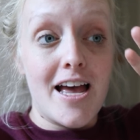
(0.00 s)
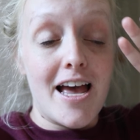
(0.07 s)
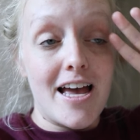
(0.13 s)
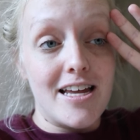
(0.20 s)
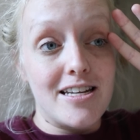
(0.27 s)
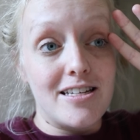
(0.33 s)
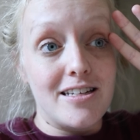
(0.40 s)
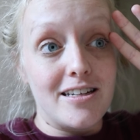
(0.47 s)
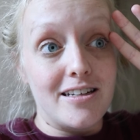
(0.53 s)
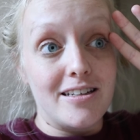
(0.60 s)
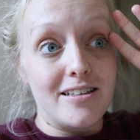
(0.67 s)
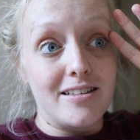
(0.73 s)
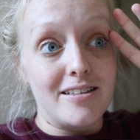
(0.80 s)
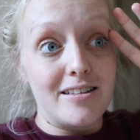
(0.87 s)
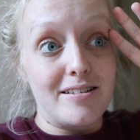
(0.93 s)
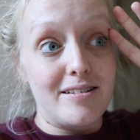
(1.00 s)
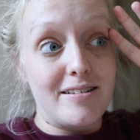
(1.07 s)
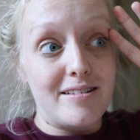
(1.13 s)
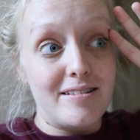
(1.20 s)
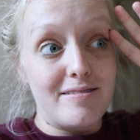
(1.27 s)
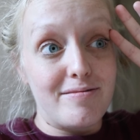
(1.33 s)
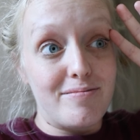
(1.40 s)
and to
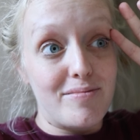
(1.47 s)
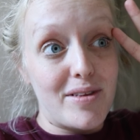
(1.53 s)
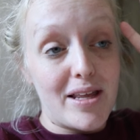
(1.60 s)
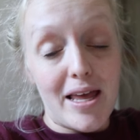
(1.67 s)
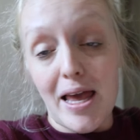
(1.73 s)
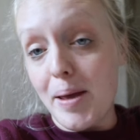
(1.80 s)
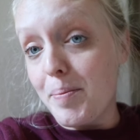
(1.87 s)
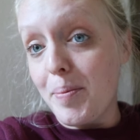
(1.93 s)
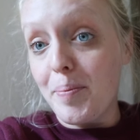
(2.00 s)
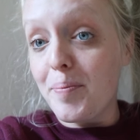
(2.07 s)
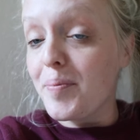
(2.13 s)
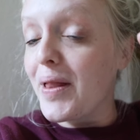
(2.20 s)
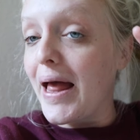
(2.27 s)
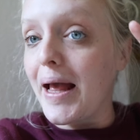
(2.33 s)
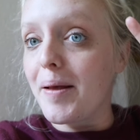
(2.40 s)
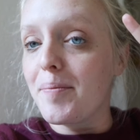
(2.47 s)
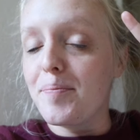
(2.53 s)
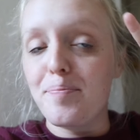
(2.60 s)
keep like